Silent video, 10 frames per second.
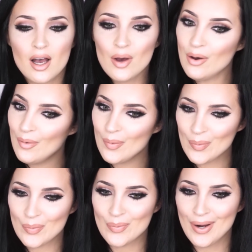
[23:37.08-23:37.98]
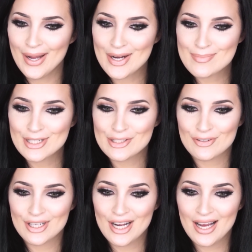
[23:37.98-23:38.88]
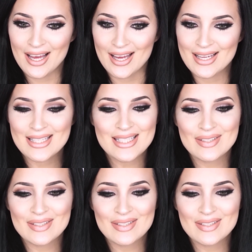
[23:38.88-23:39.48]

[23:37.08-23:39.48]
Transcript: Oh, I almost forgot.